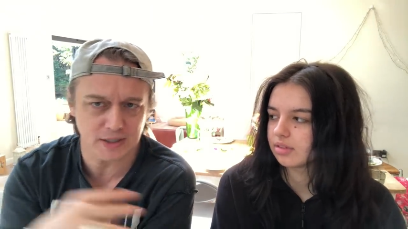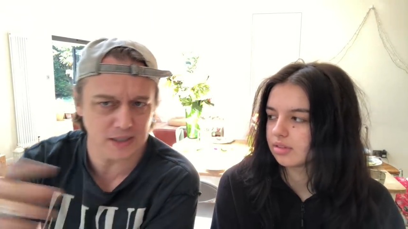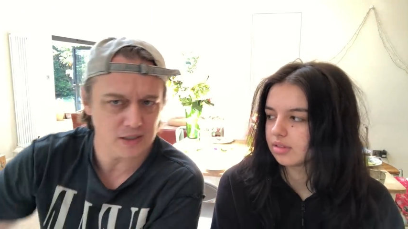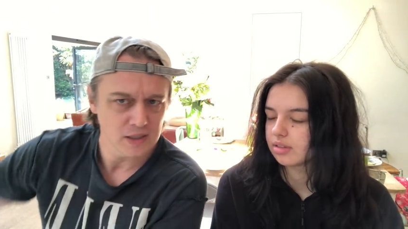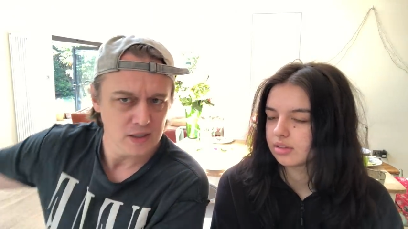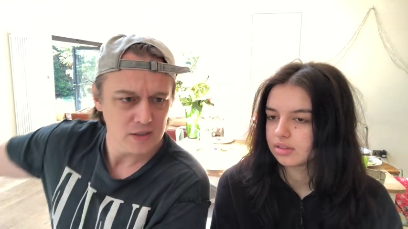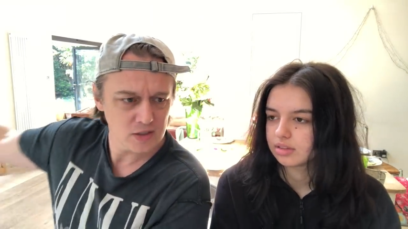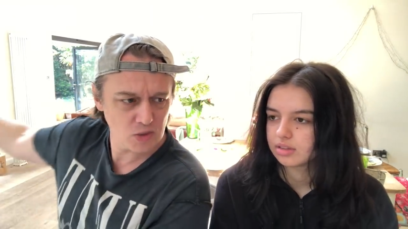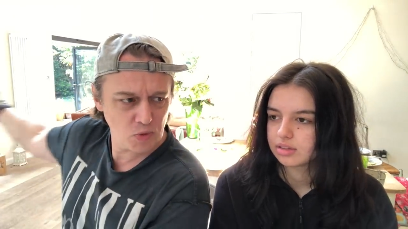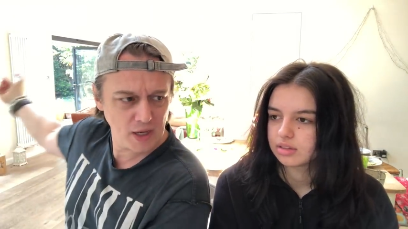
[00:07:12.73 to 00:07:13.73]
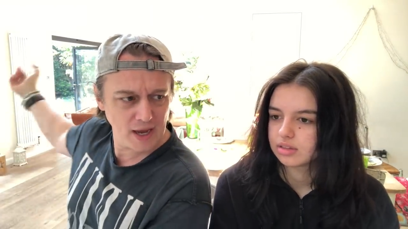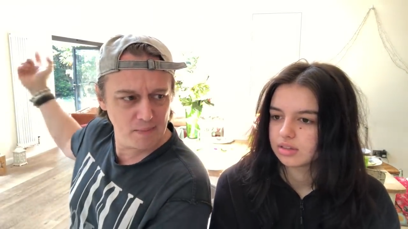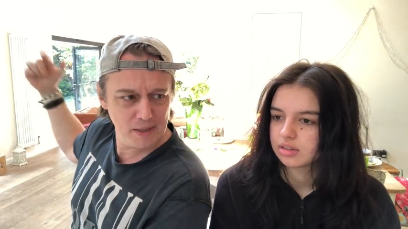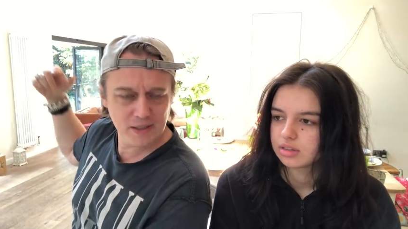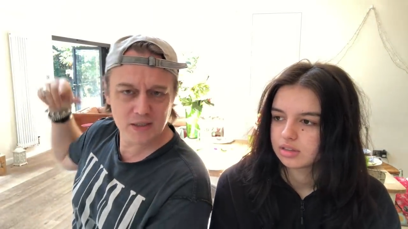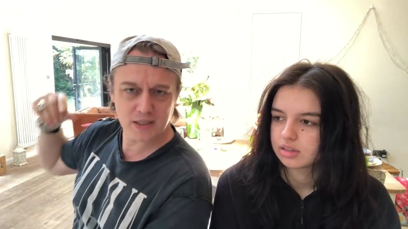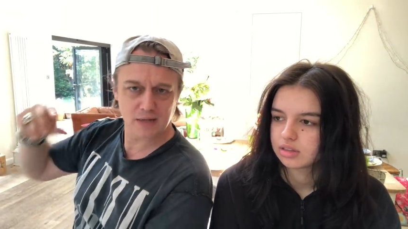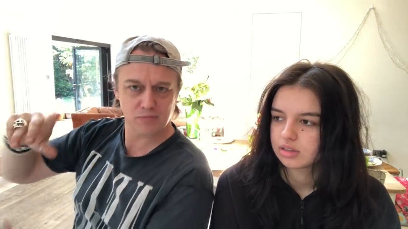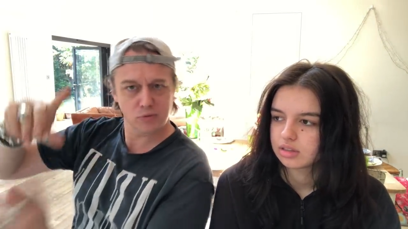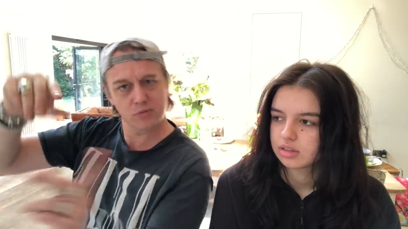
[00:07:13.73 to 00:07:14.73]
Speaker 1: and then Someone came in and
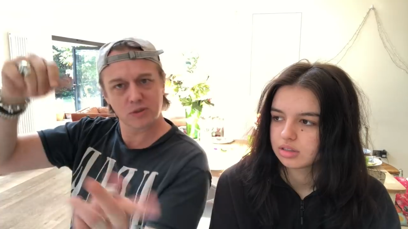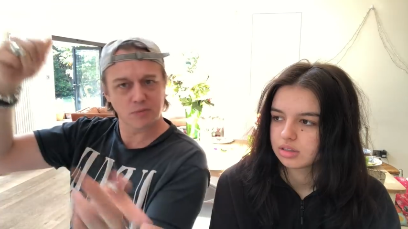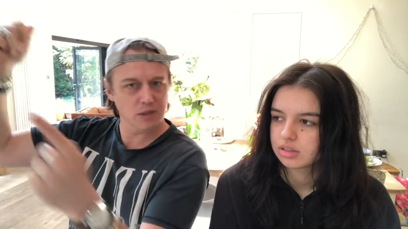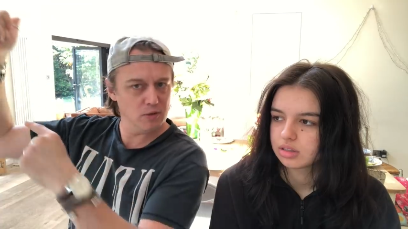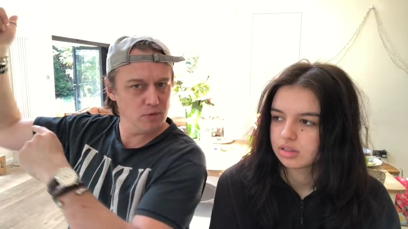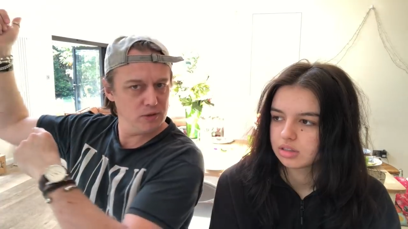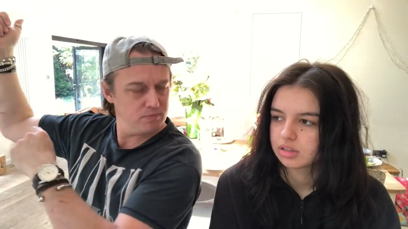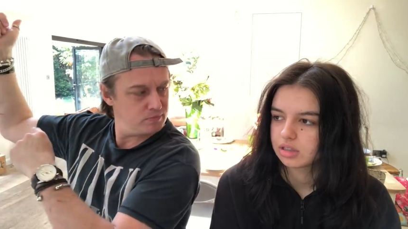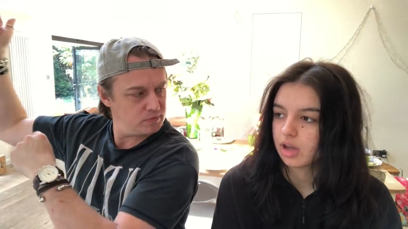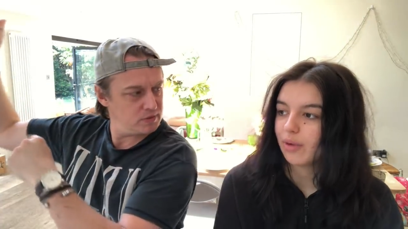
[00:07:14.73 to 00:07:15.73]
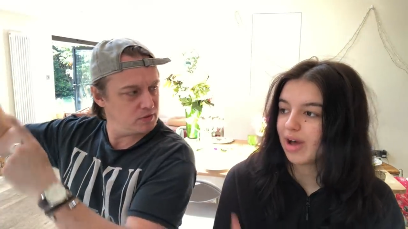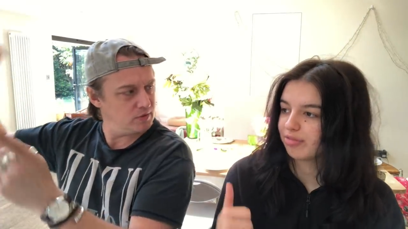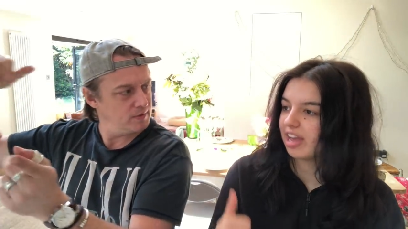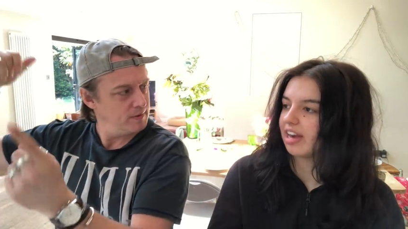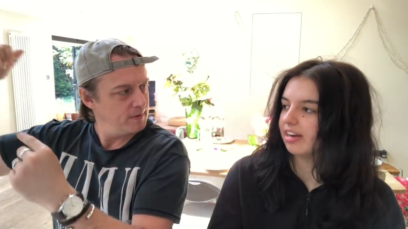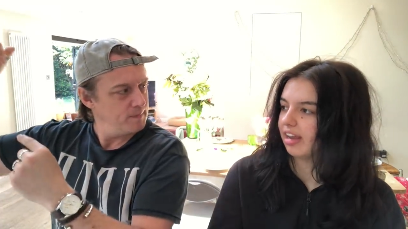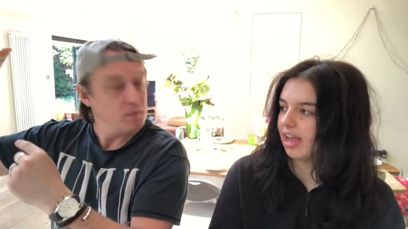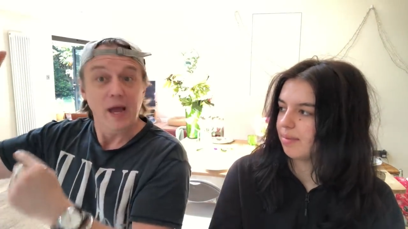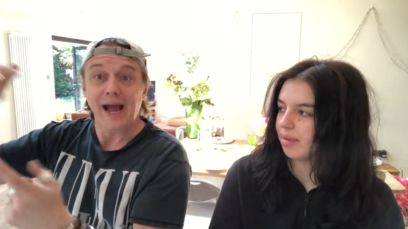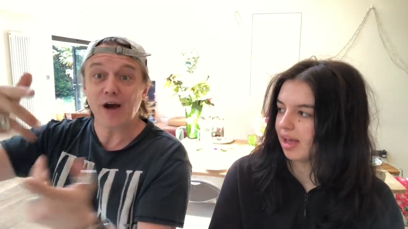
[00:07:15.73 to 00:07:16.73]
said, oh, something on the...
Speaker 2: Oh, Alfie Allen
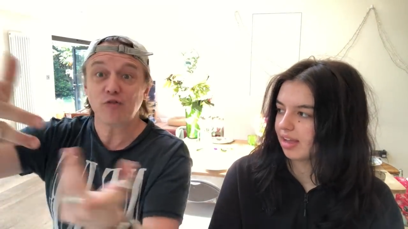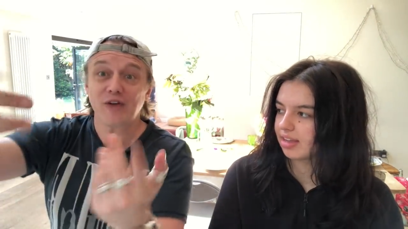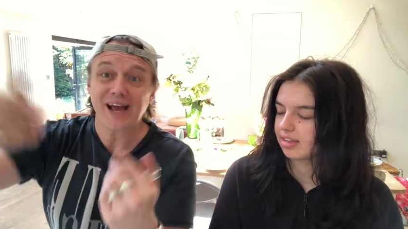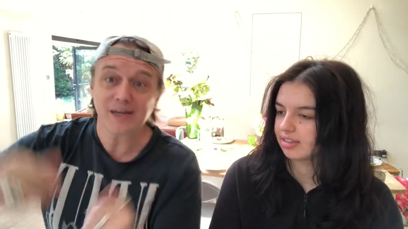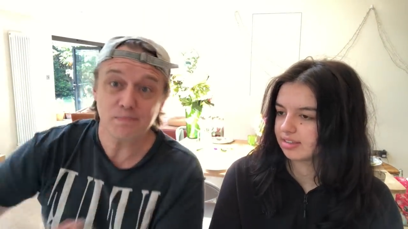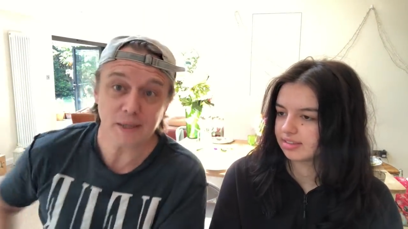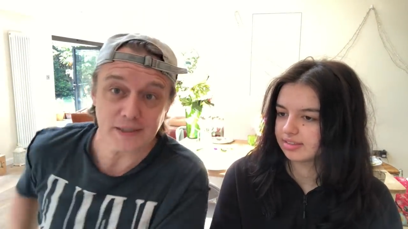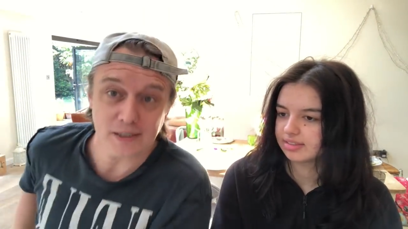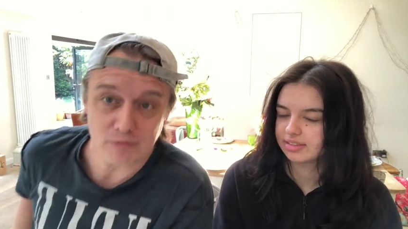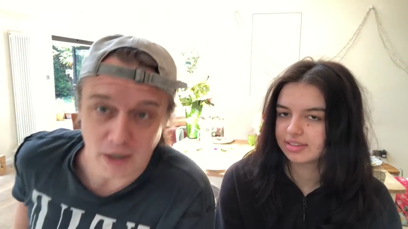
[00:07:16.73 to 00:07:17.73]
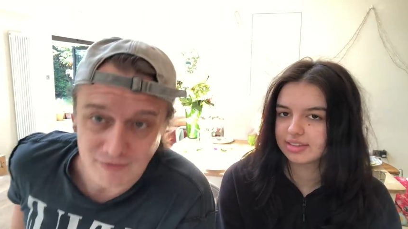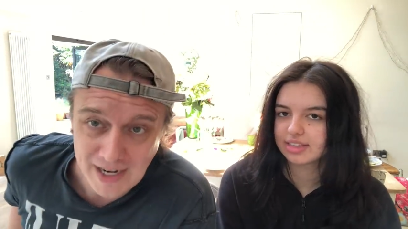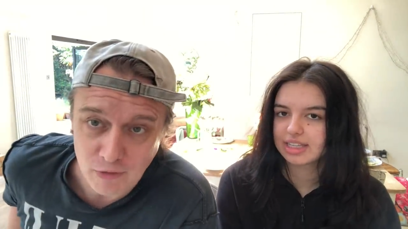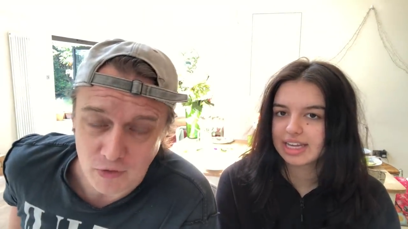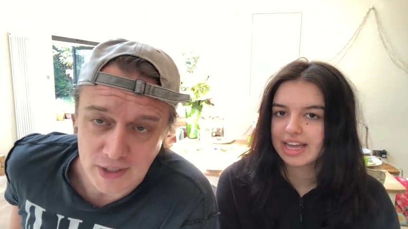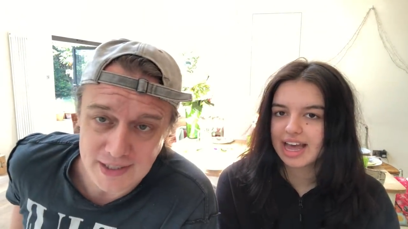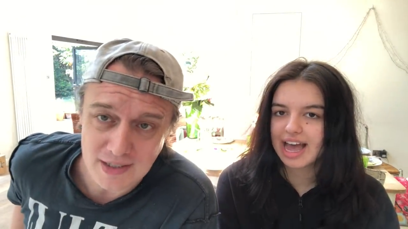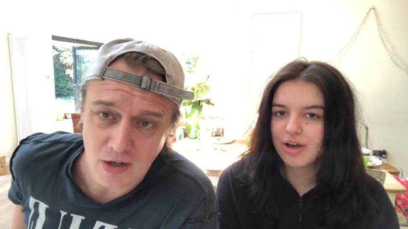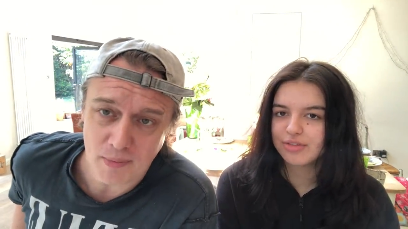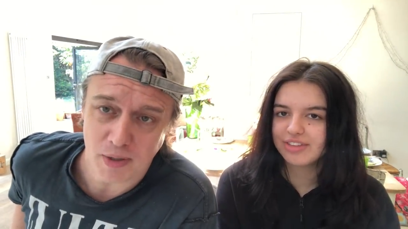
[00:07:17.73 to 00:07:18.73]
came back.
Speaker 1: Alfie Allen bloody arrived. Alfie, your
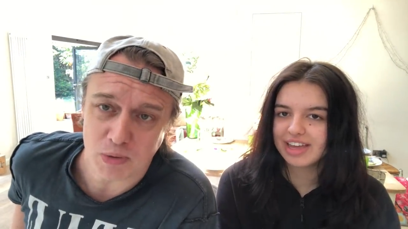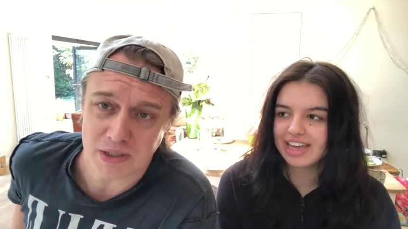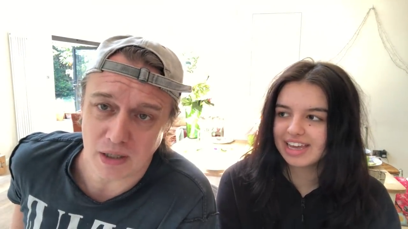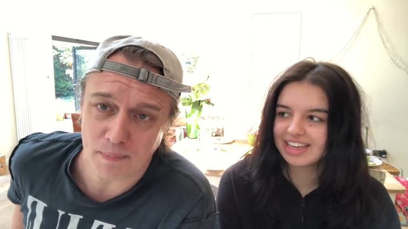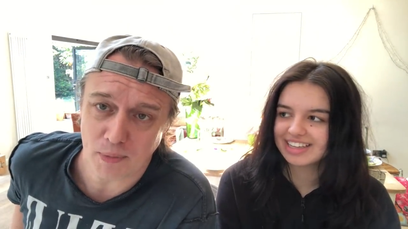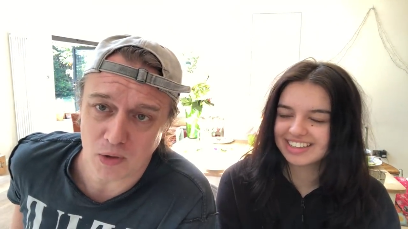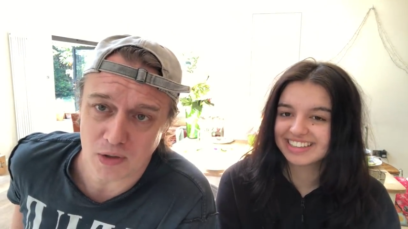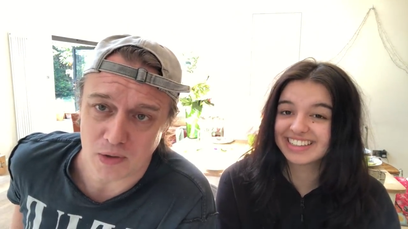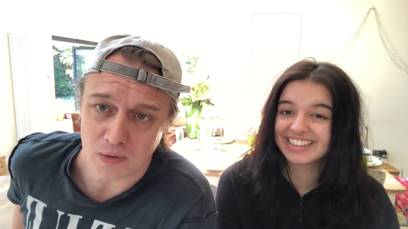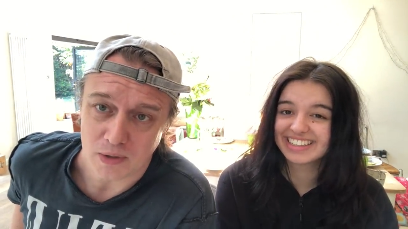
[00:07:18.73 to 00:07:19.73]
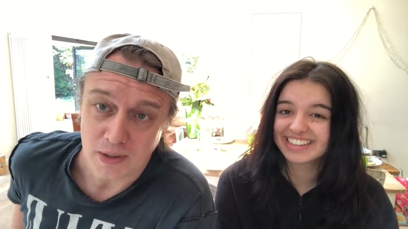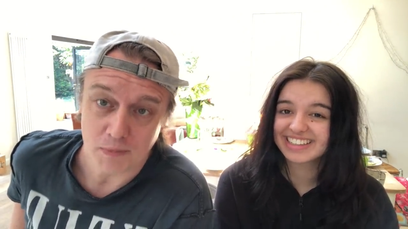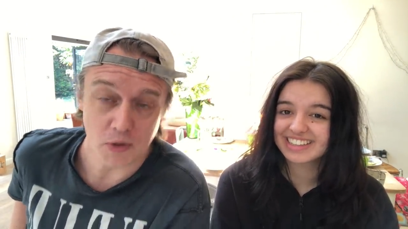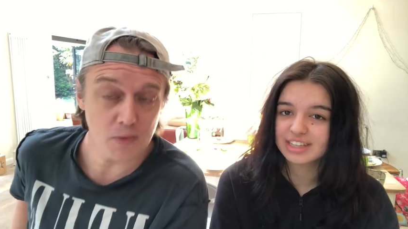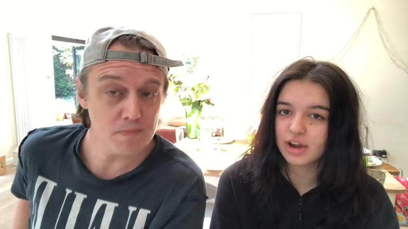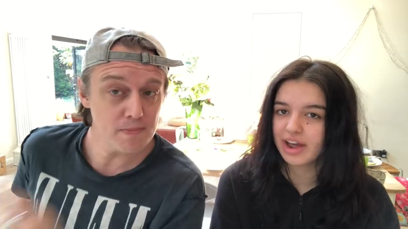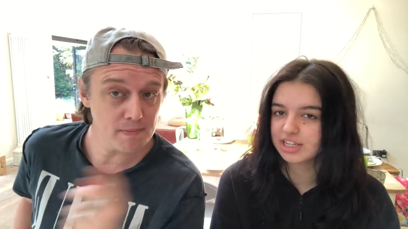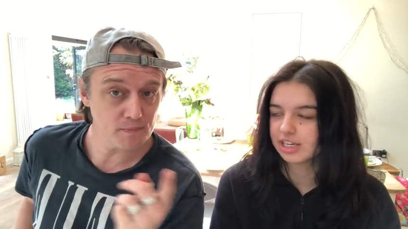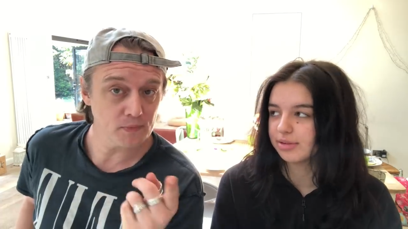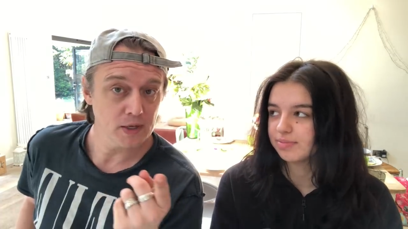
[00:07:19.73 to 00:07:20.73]
timing Alfie. was diabolical. But you No, might,
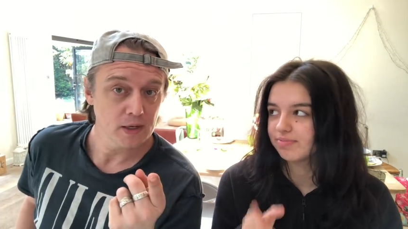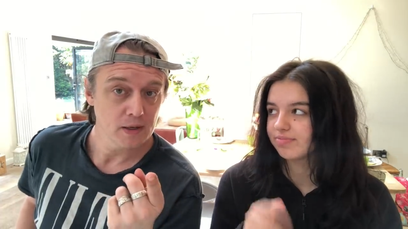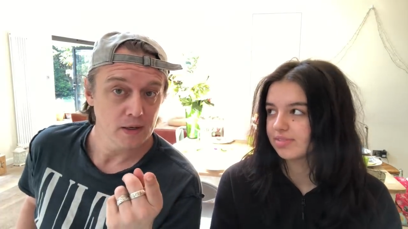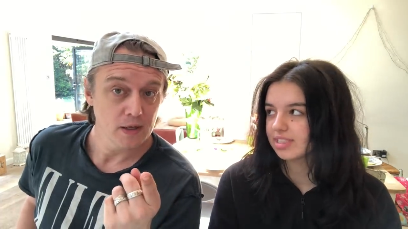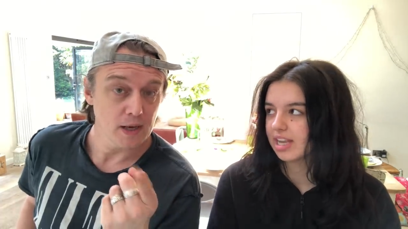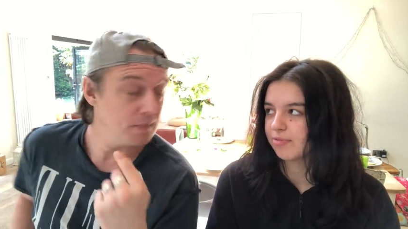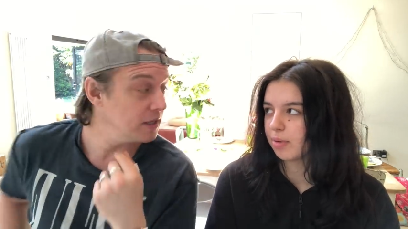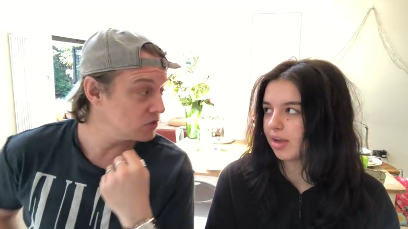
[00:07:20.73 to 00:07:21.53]
Speaker 2: actually, saved, might